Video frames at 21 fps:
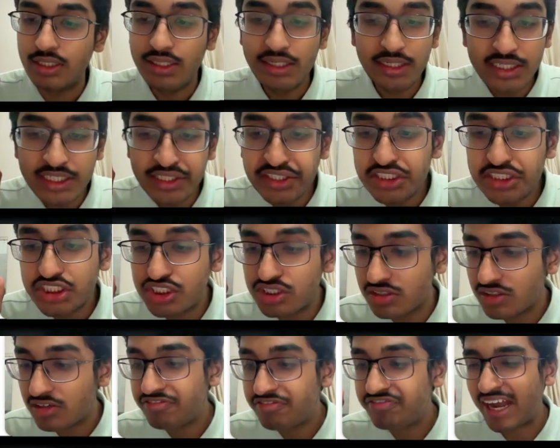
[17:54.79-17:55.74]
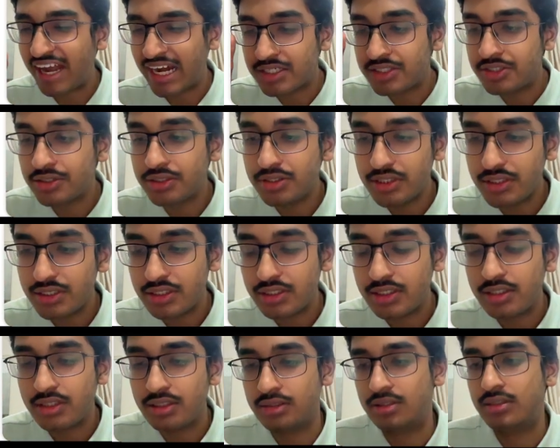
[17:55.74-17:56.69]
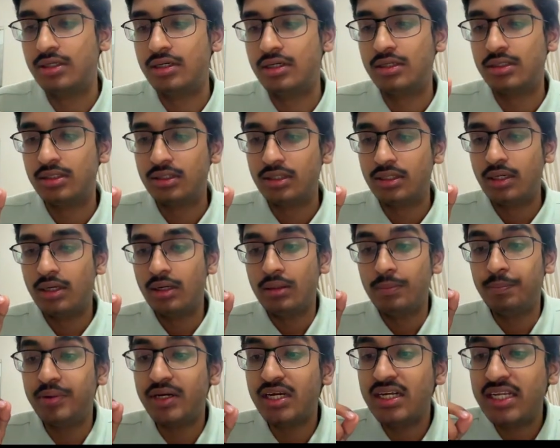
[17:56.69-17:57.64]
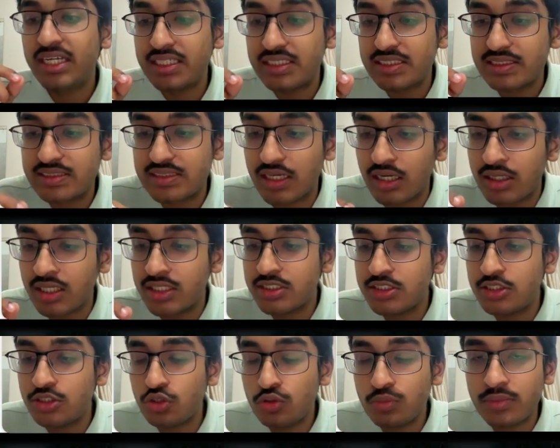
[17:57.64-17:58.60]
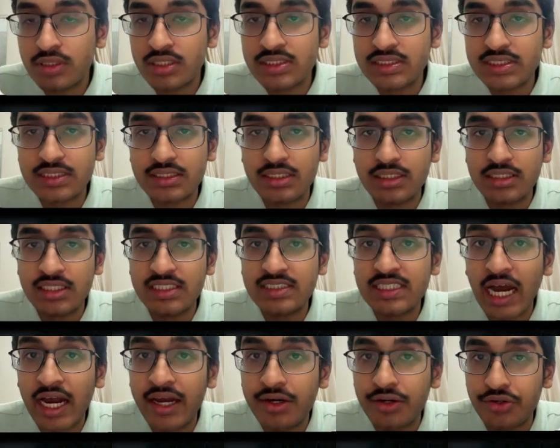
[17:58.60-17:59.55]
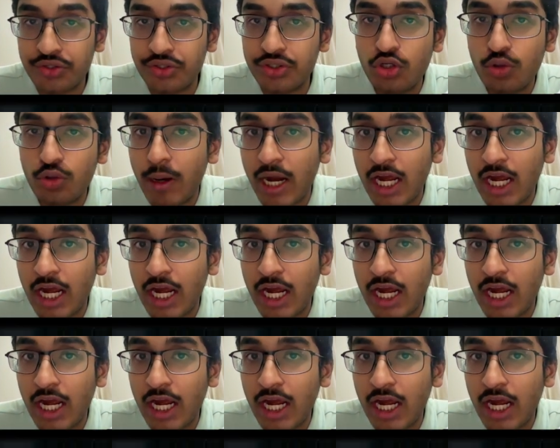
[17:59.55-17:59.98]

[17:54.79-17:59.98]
each factor predicts a consumer's desire to buy